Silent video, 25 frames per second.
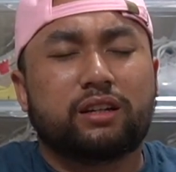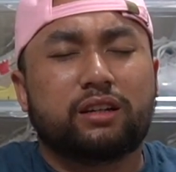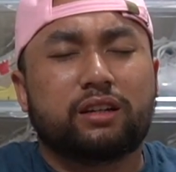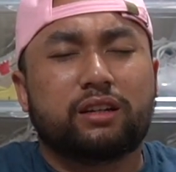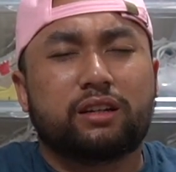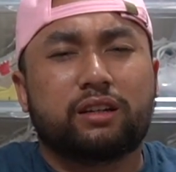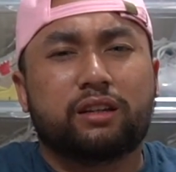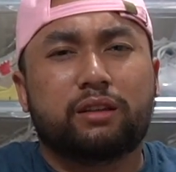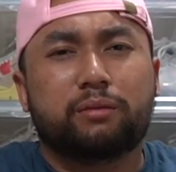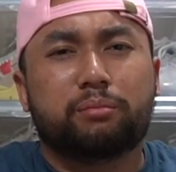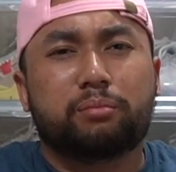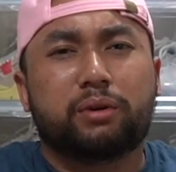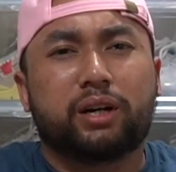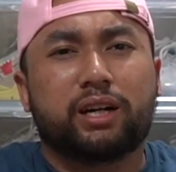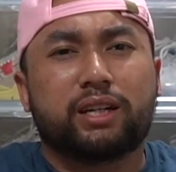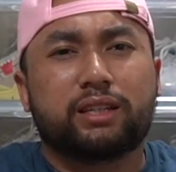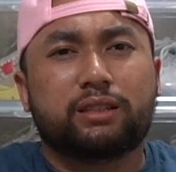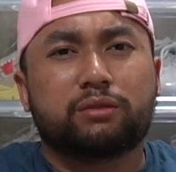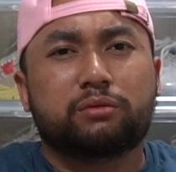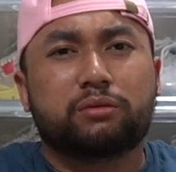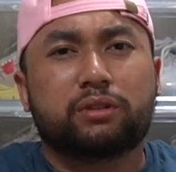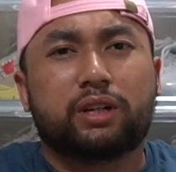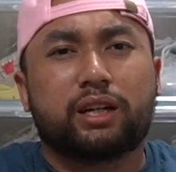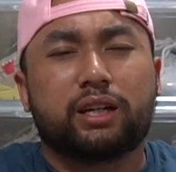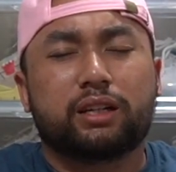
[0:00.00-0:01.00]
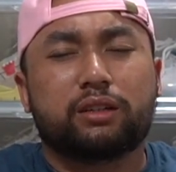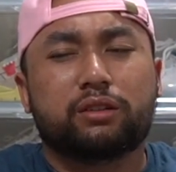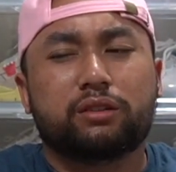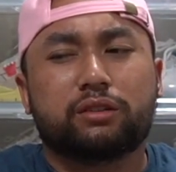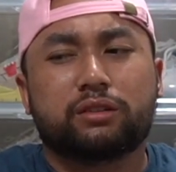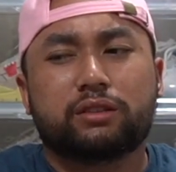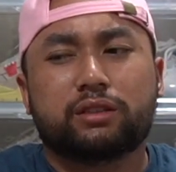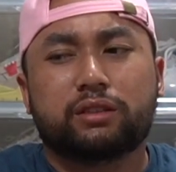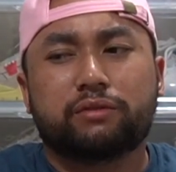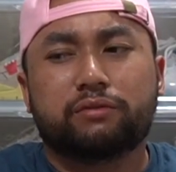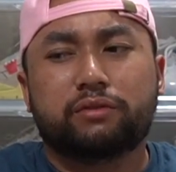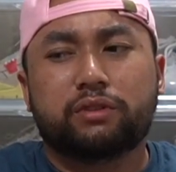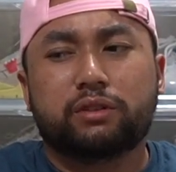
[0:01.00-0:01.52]
in the past one I got
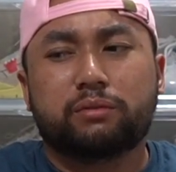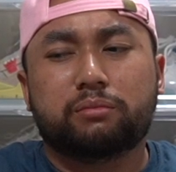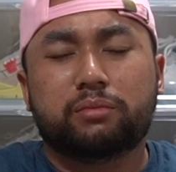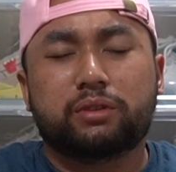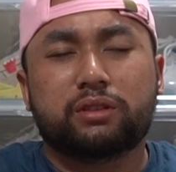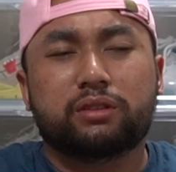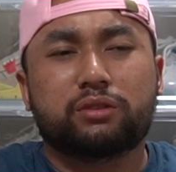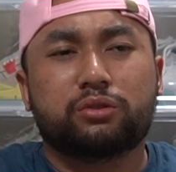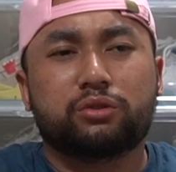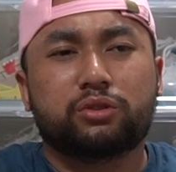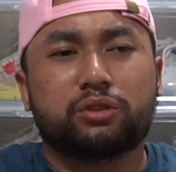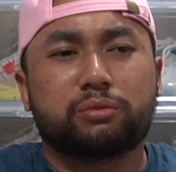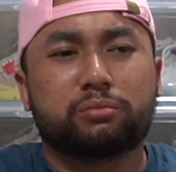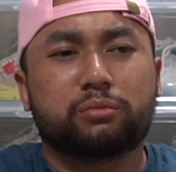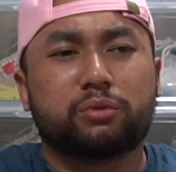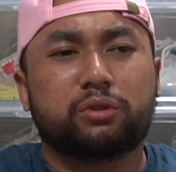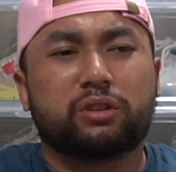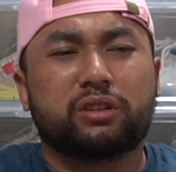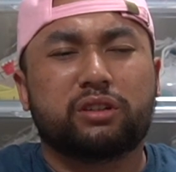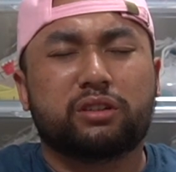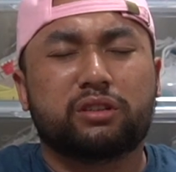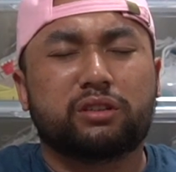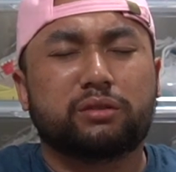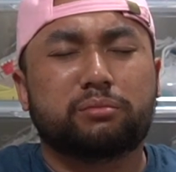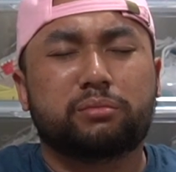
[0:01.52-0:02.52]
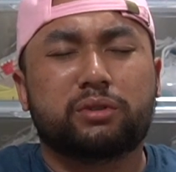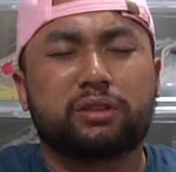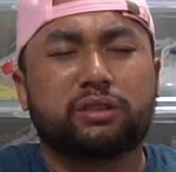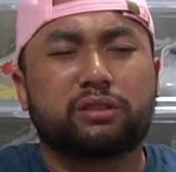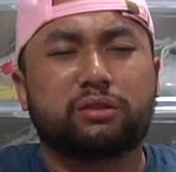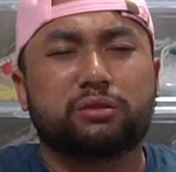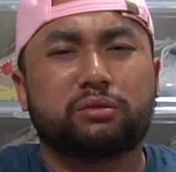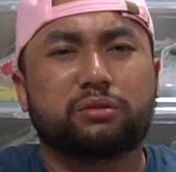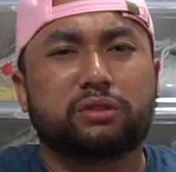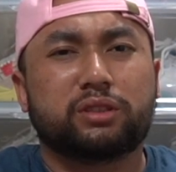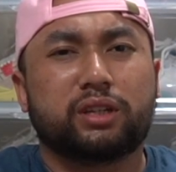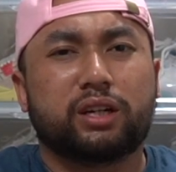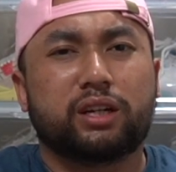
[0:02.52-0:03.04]
something a bit too small and it's a bit
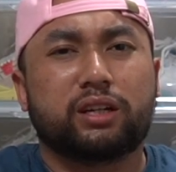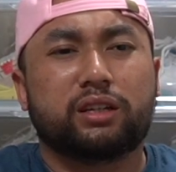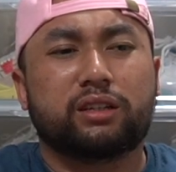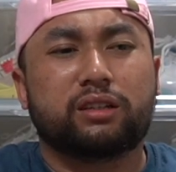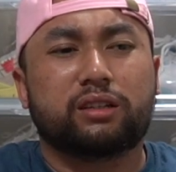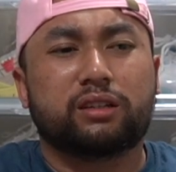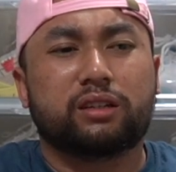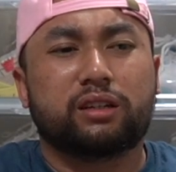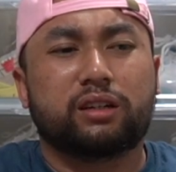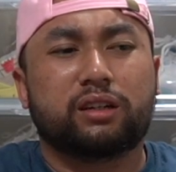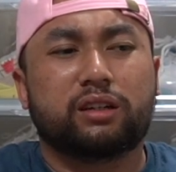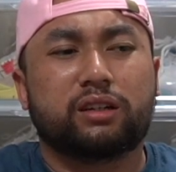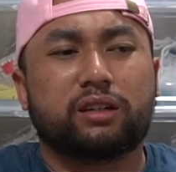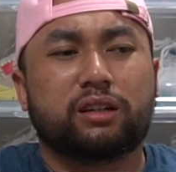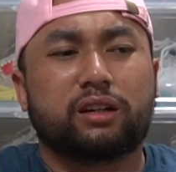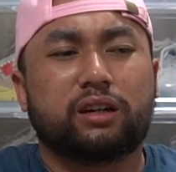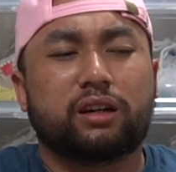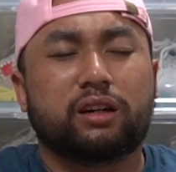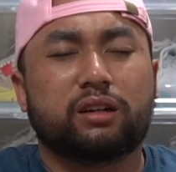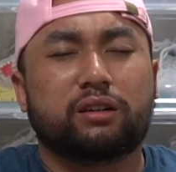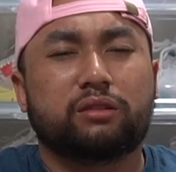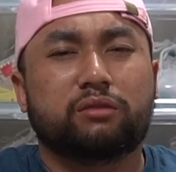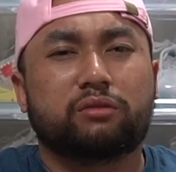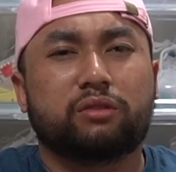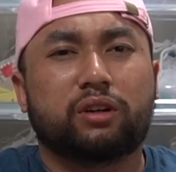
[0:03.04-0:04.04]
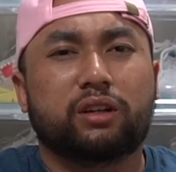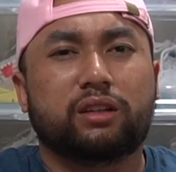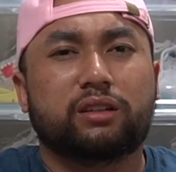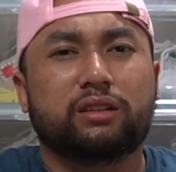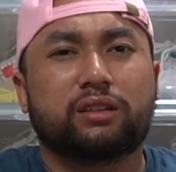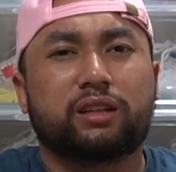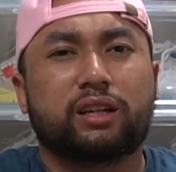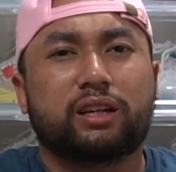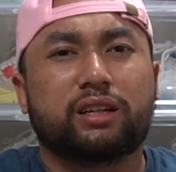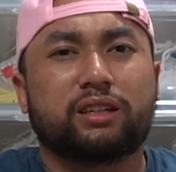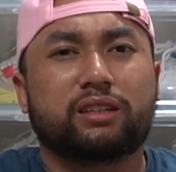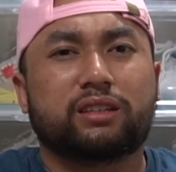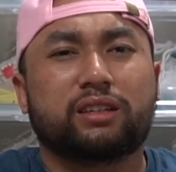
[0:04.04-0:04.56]
too tight. I'd rather
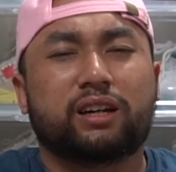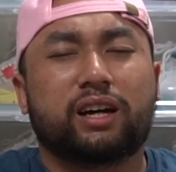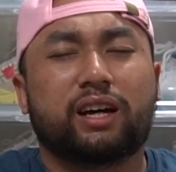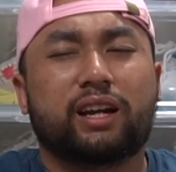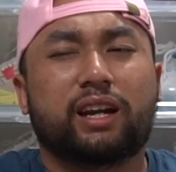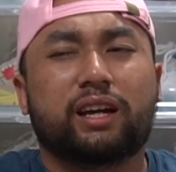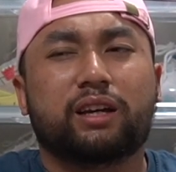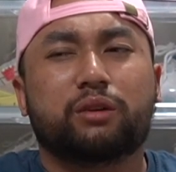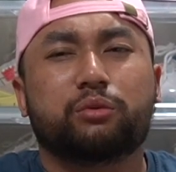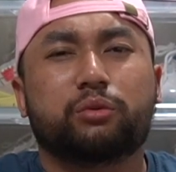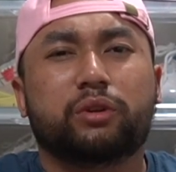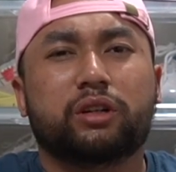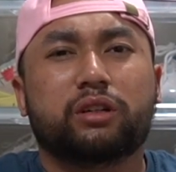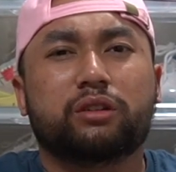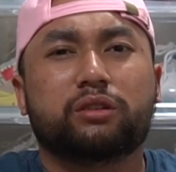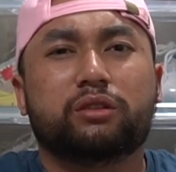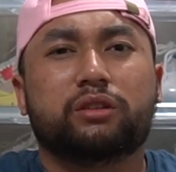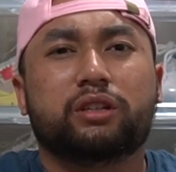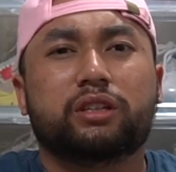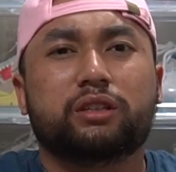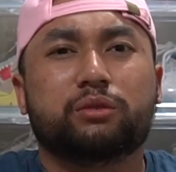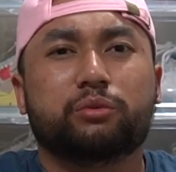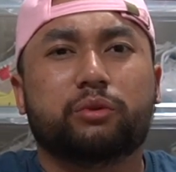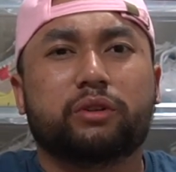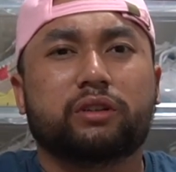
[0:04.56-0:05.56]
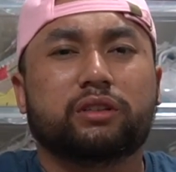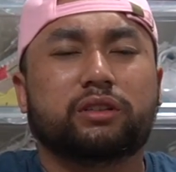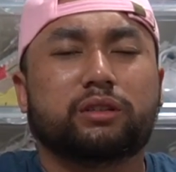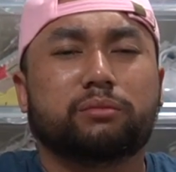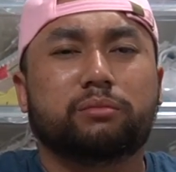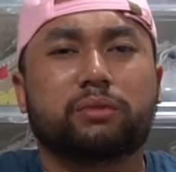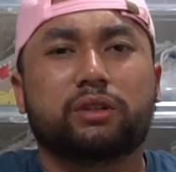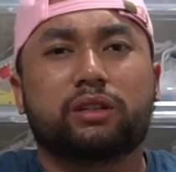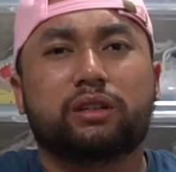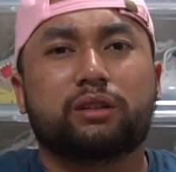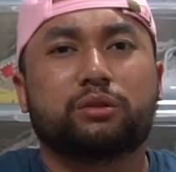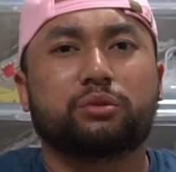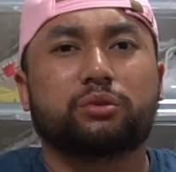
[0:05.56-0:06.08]
I like wearing hoodies when it's a
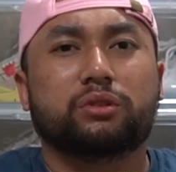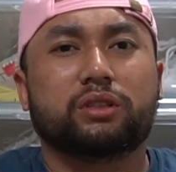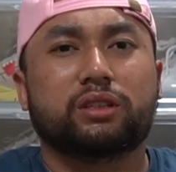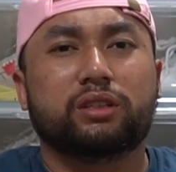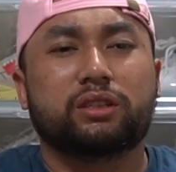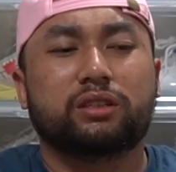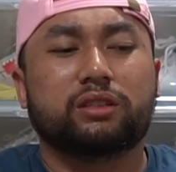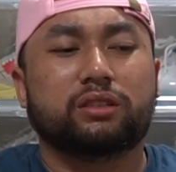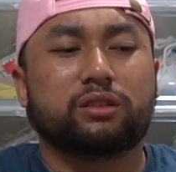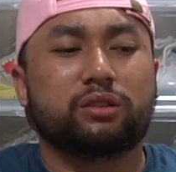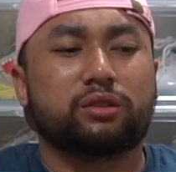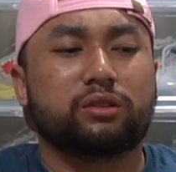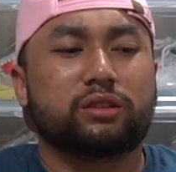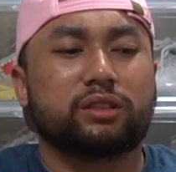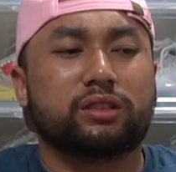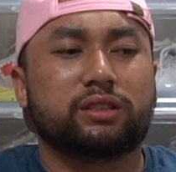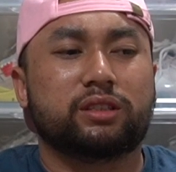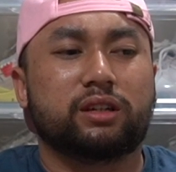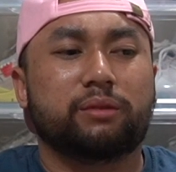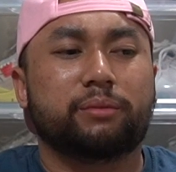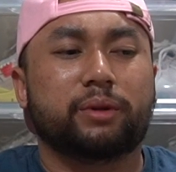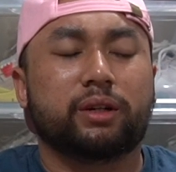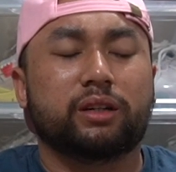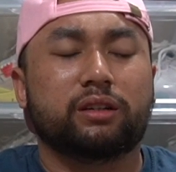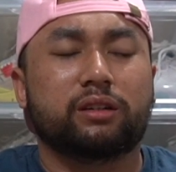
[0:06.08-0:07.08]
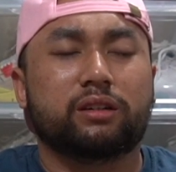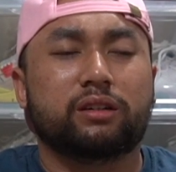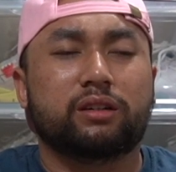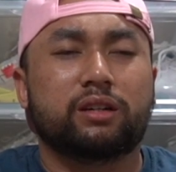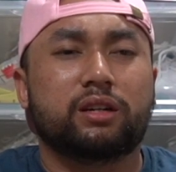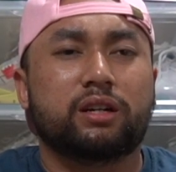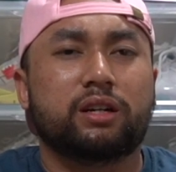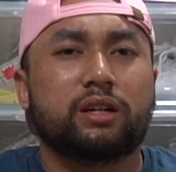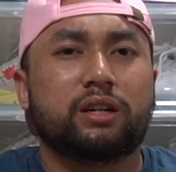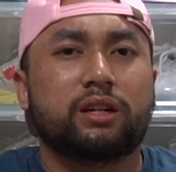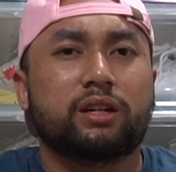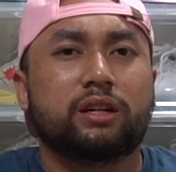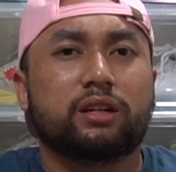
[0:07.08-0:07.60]
bit looser, so this time I
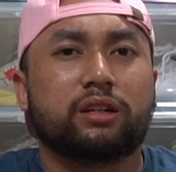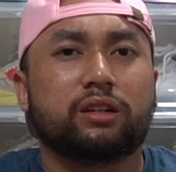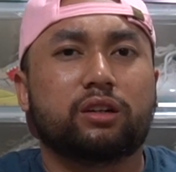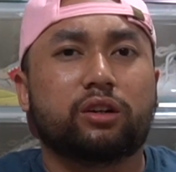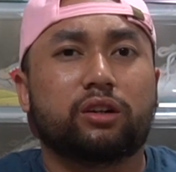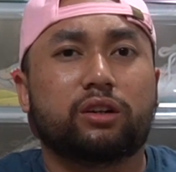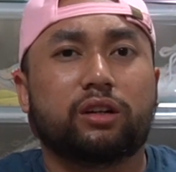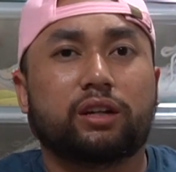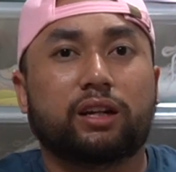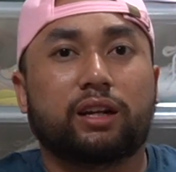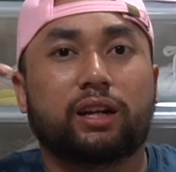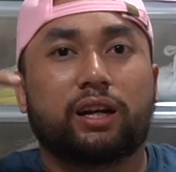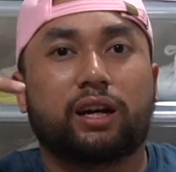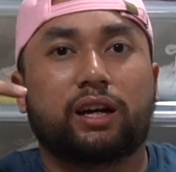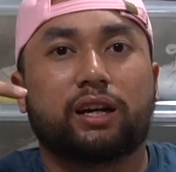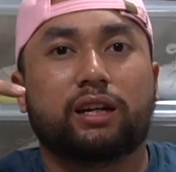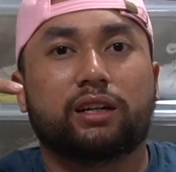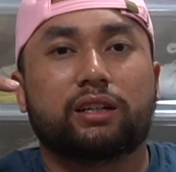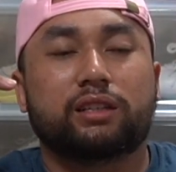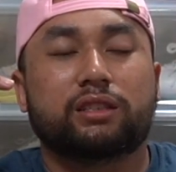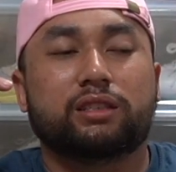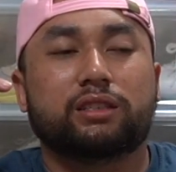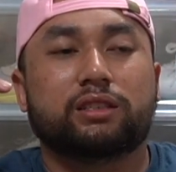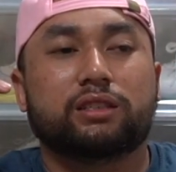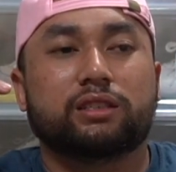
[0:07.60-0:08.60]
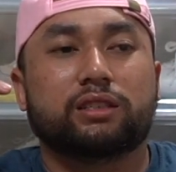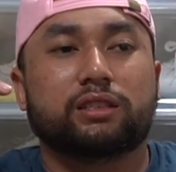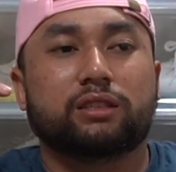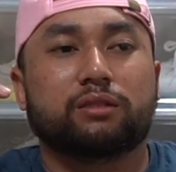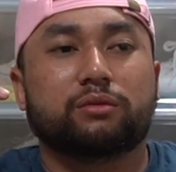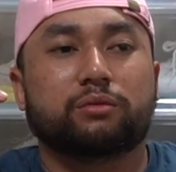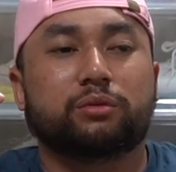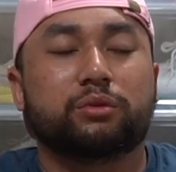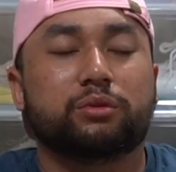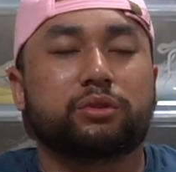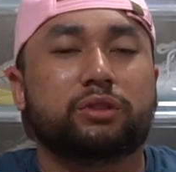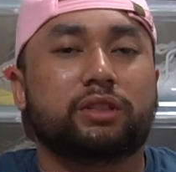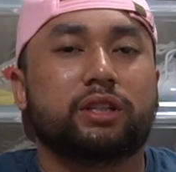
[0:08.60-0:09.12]
got a large.
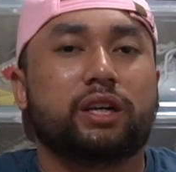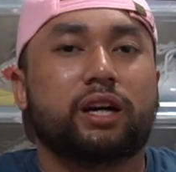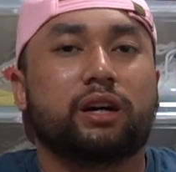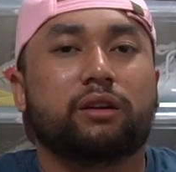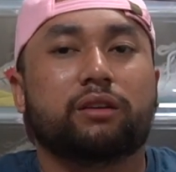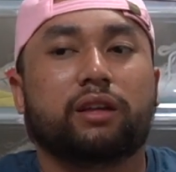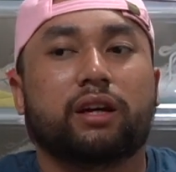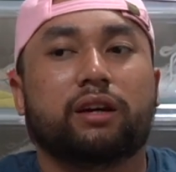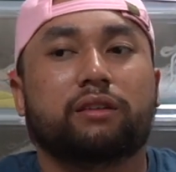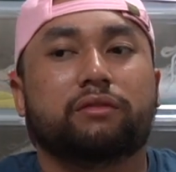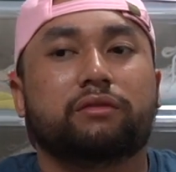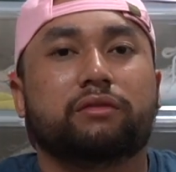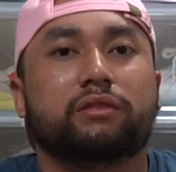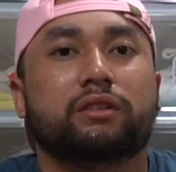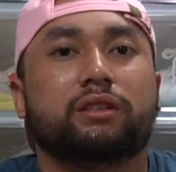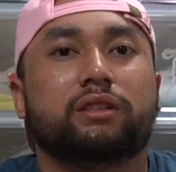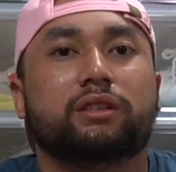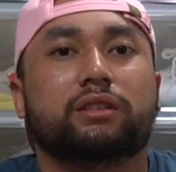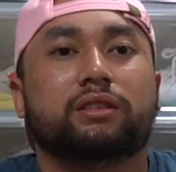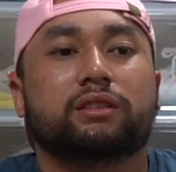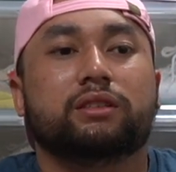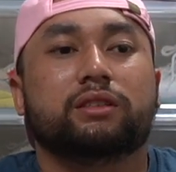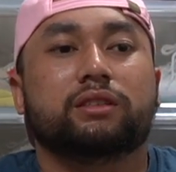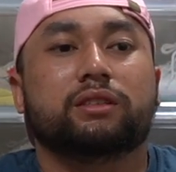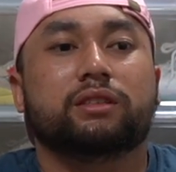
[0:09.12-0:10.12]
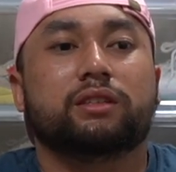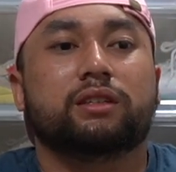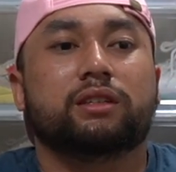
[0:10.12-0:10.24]
We'll see how that fits.